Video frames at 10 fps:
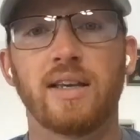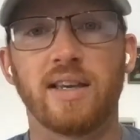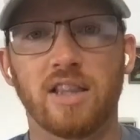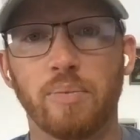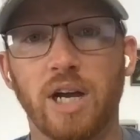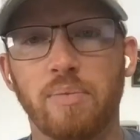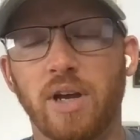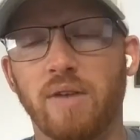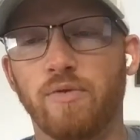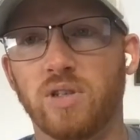Get the mind
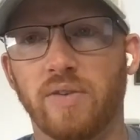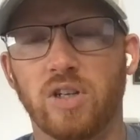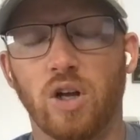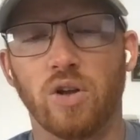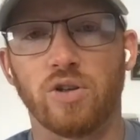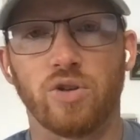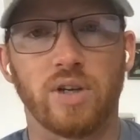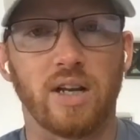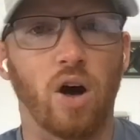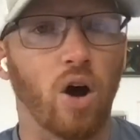map for $7. You'll
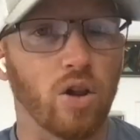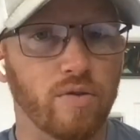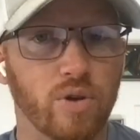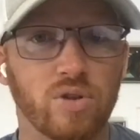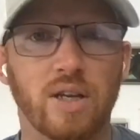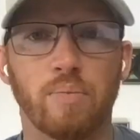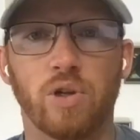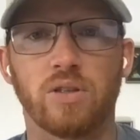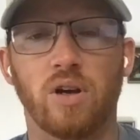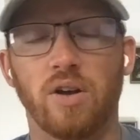get all of those
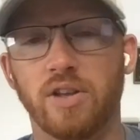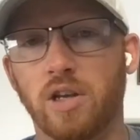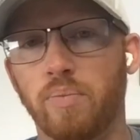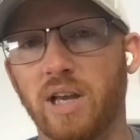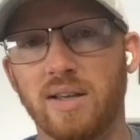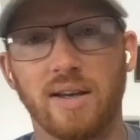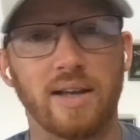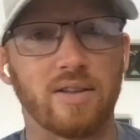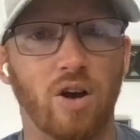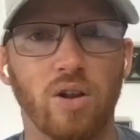templates, all the companion
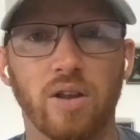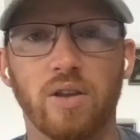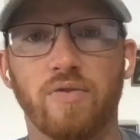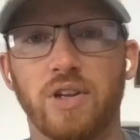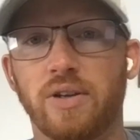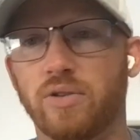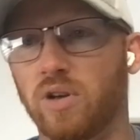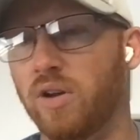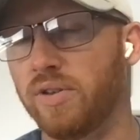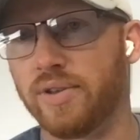guides, all of the videos,
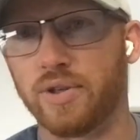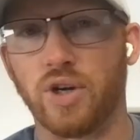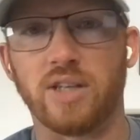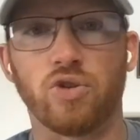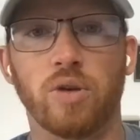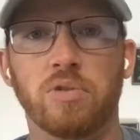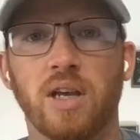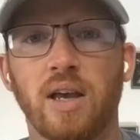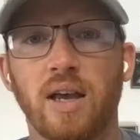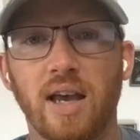all of the transcripts,
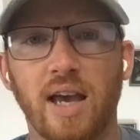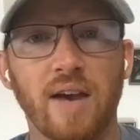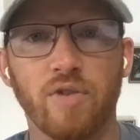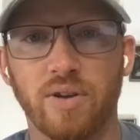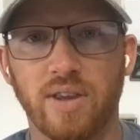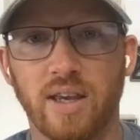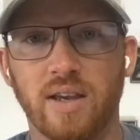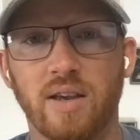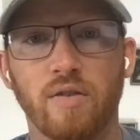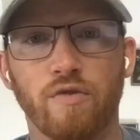
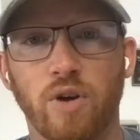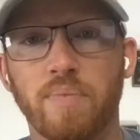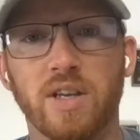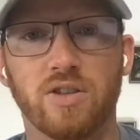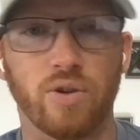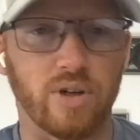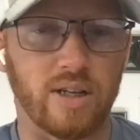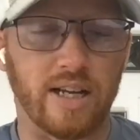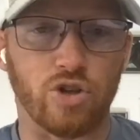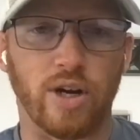everything from this
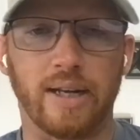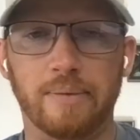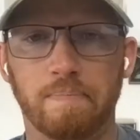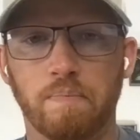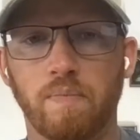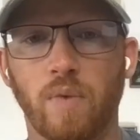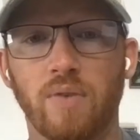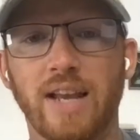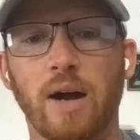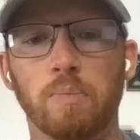30-day training.
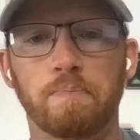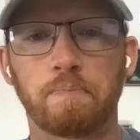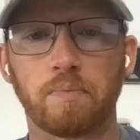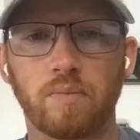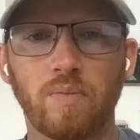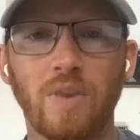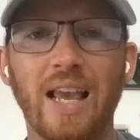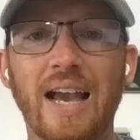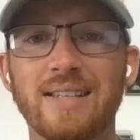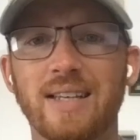Now,
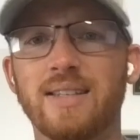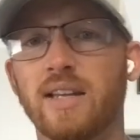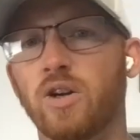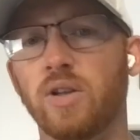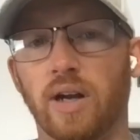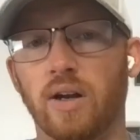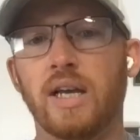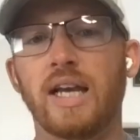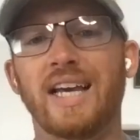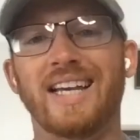as I said earlier,
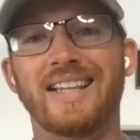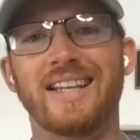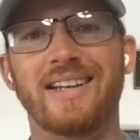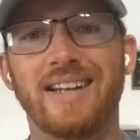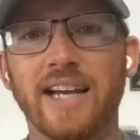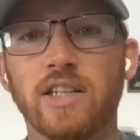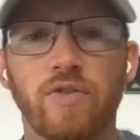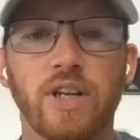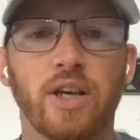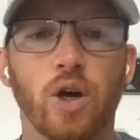in the next
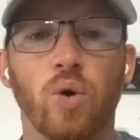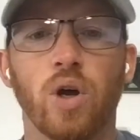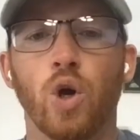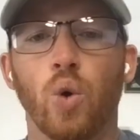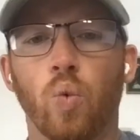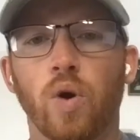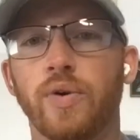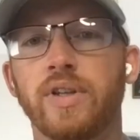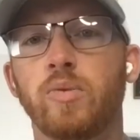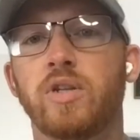video, we're
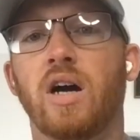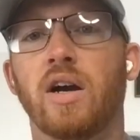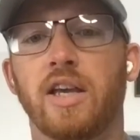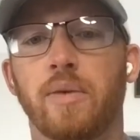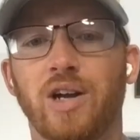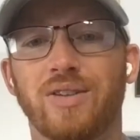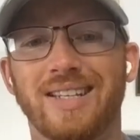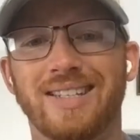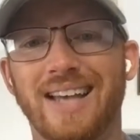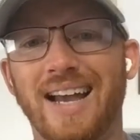going to be talking about
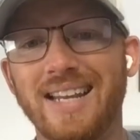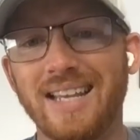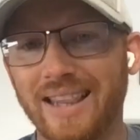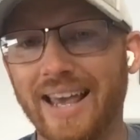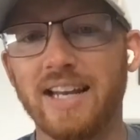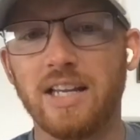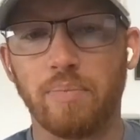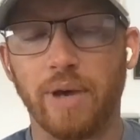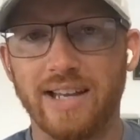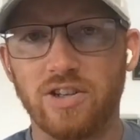designing
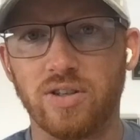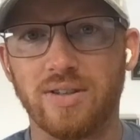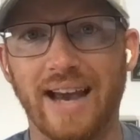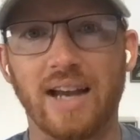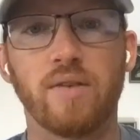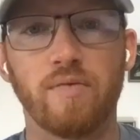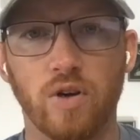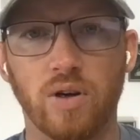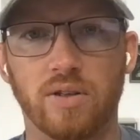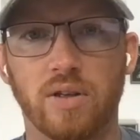landing pages that
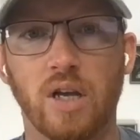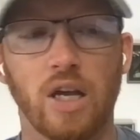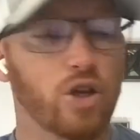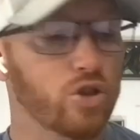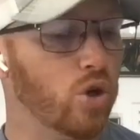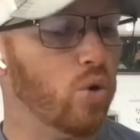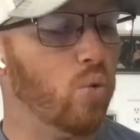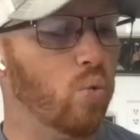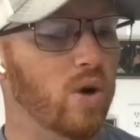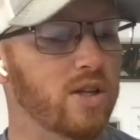convert. So
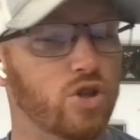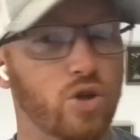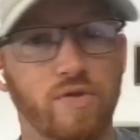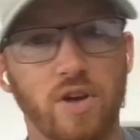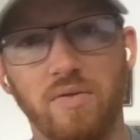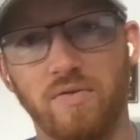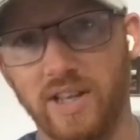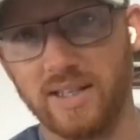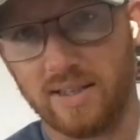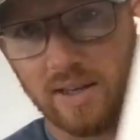once you've
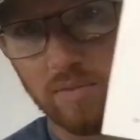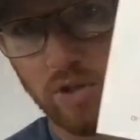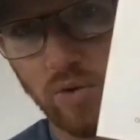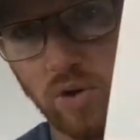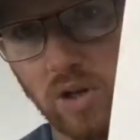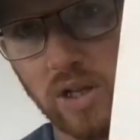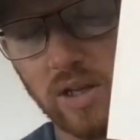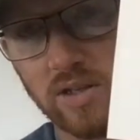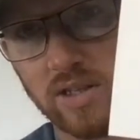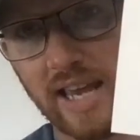convinced them to
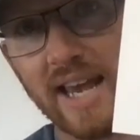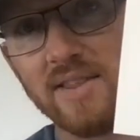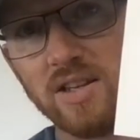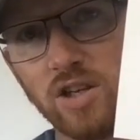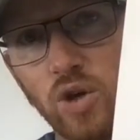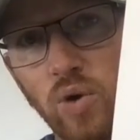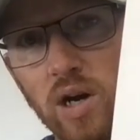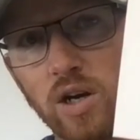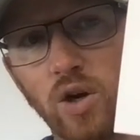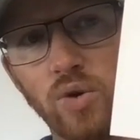scan this
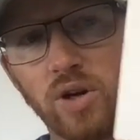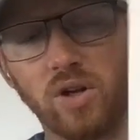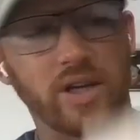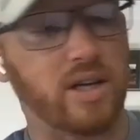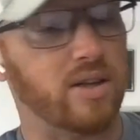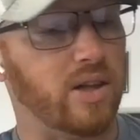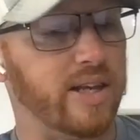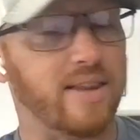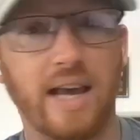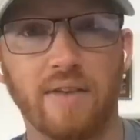QR code or click on the
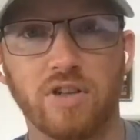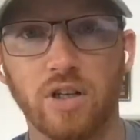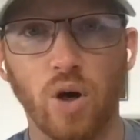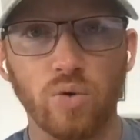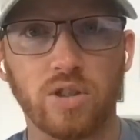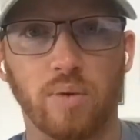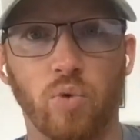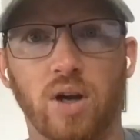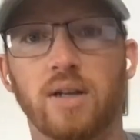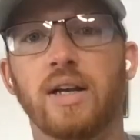link, they have to go
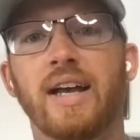somewhere.